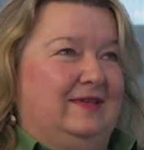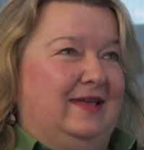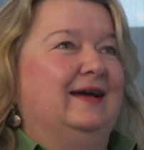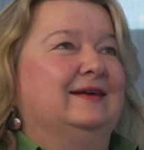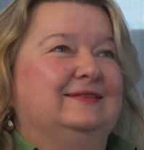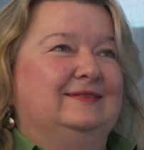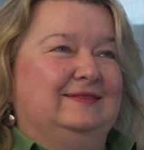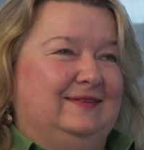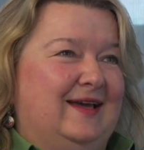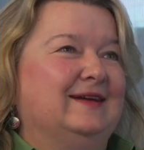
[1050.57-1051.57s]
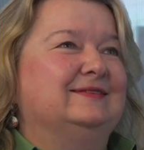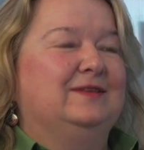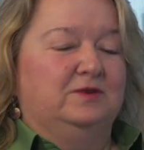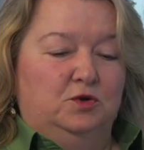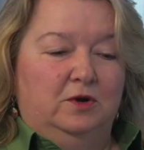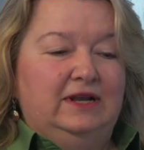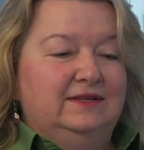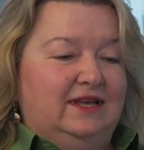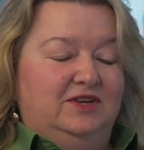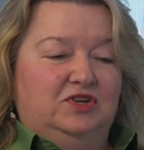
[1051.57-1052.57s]
Yes. There's an
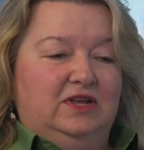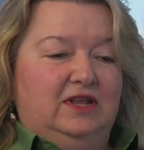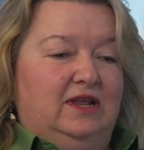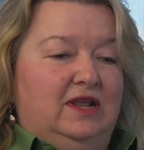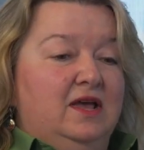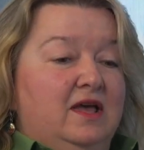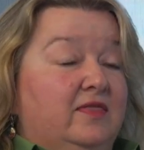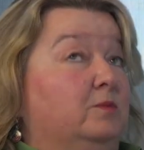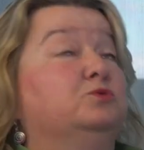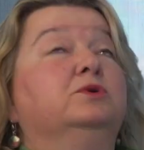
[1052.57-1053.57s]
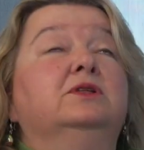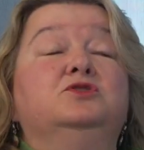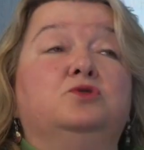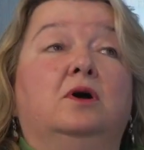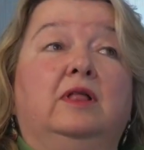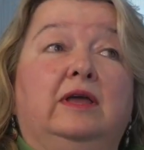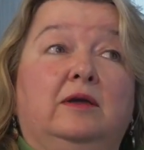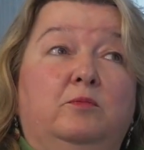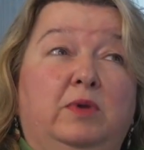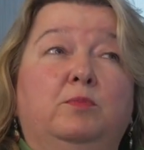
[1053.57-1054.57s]
organization that was really
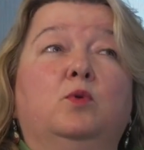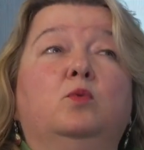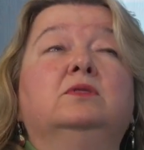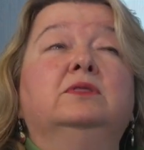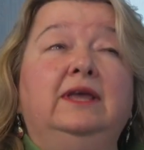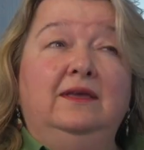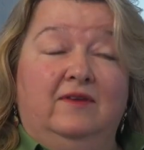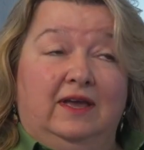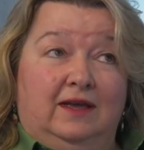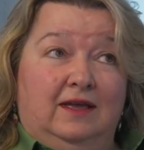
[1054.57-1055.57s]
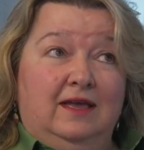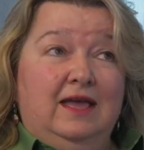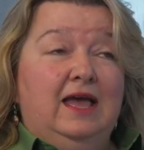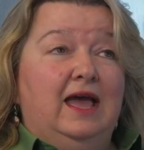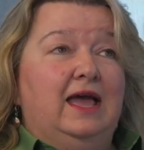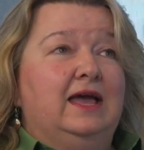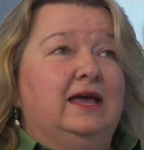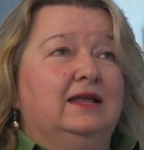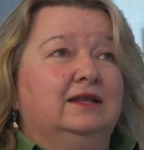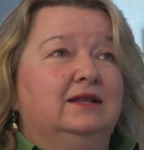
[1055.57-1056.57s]
struggling. People were leaving.
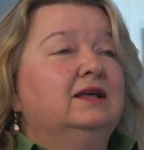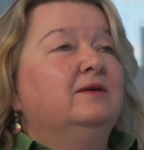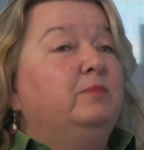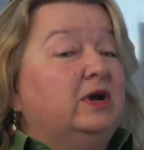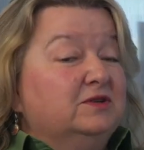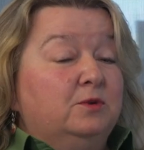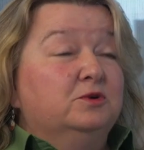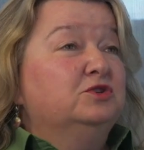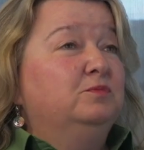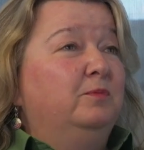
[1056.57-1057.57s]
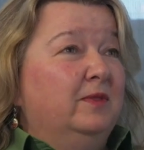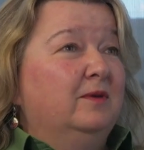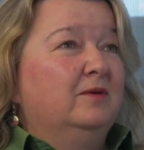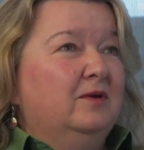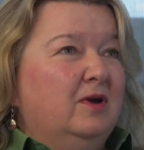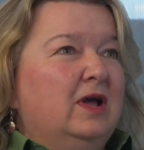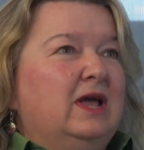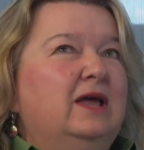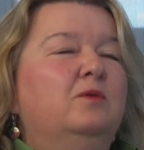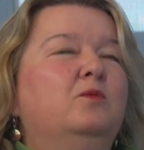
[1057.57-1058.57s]
And because of the culture.
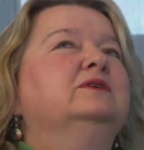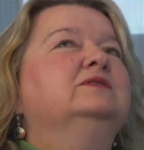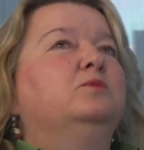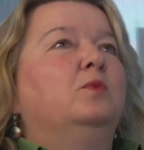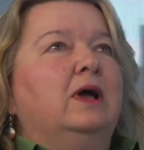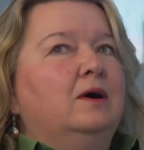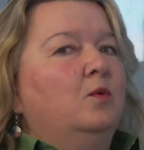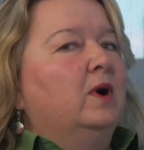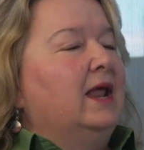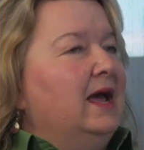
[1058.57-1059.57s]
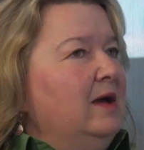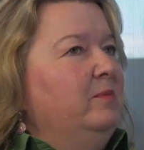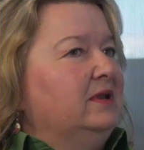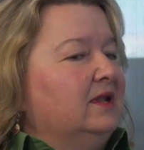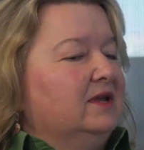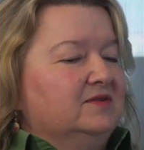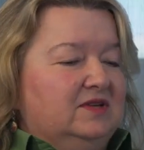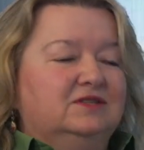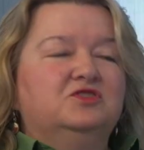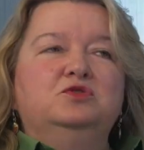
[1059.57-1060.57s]
It was, well, what happened
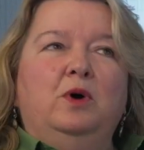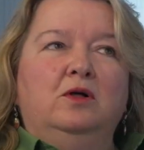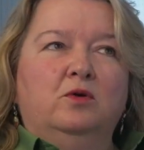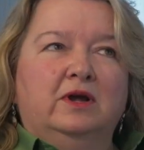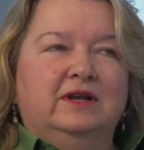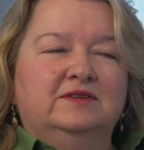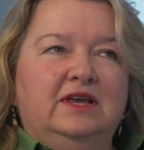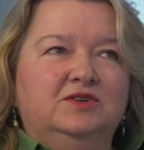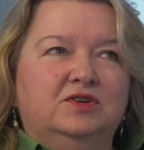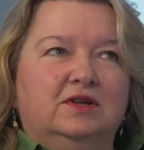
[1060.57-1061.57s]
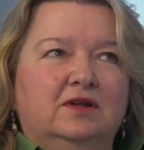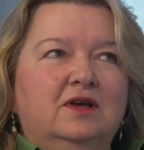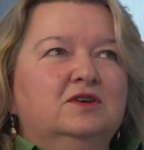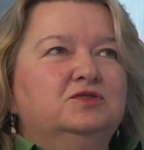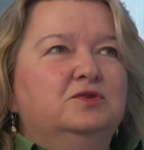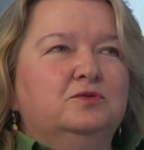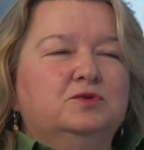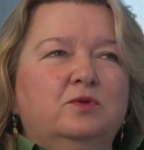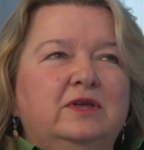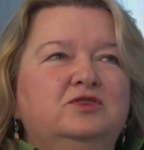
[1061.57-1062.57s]
is it's a small organization. So
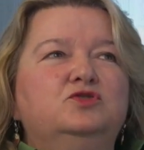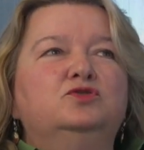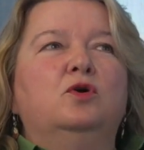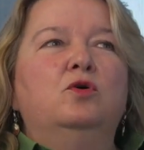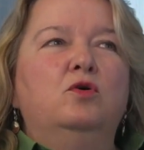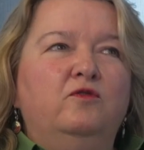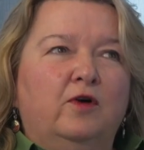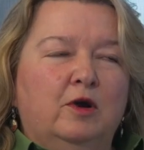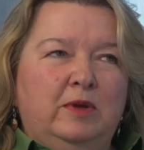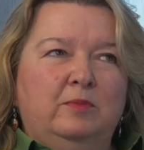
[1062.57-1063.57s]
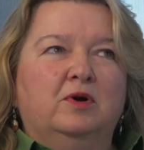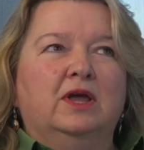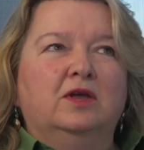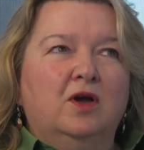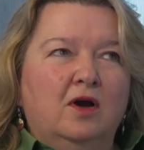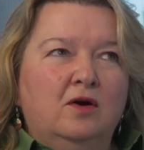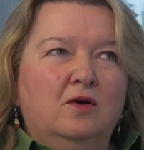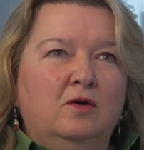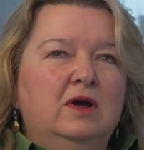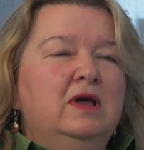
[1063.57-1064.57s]
there's only so far people can
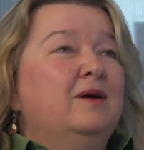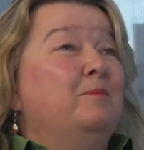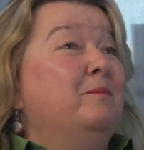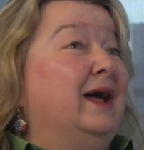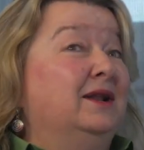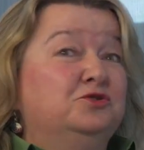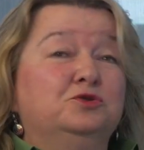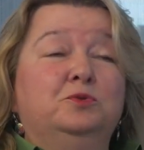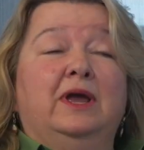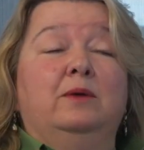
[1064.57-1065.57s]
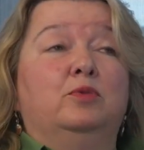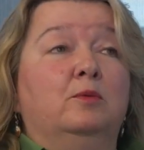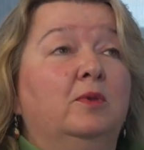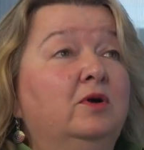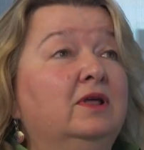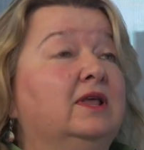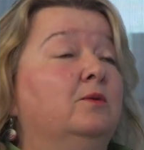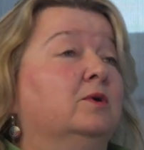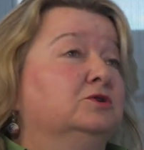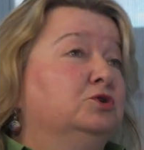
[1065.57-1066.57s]
go. Managers were getting promoted.
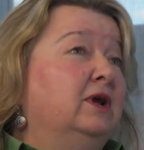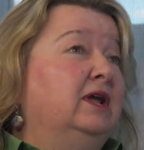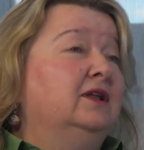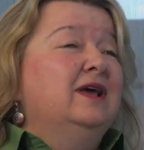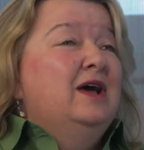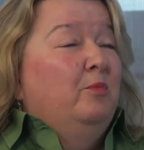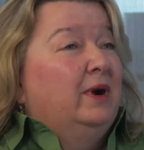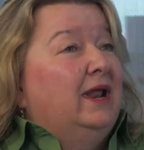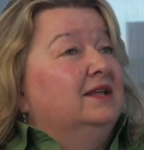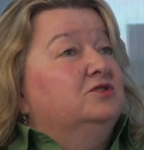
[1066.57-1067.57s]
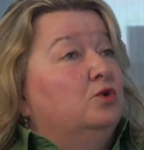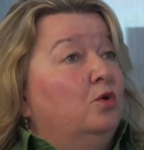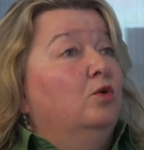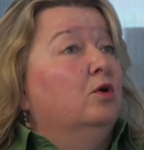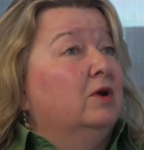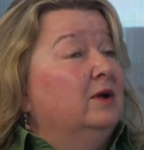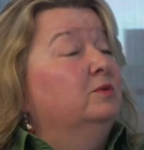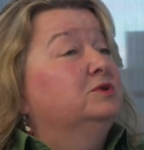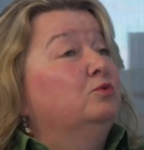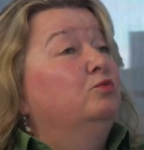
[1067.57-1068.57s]
They weren't trained. But at its core,
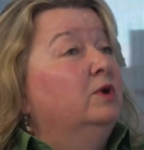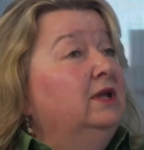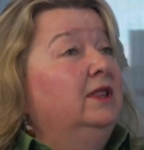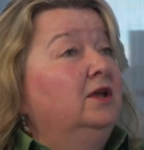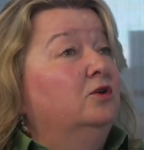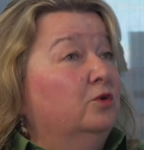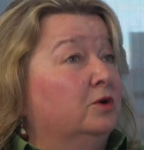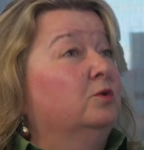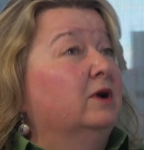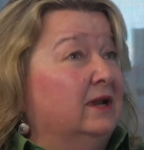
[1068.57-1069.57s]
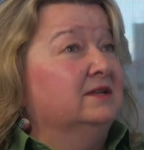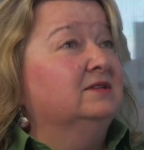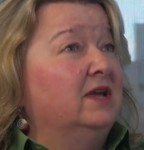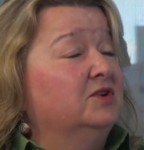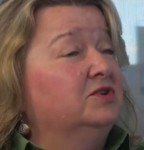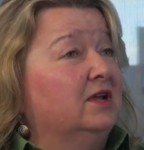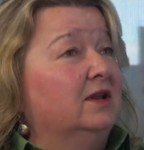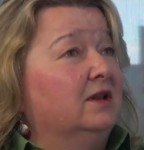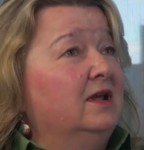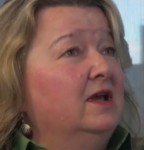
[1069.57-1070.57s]
it was a really good
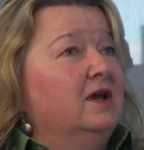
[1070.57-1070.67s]
organization.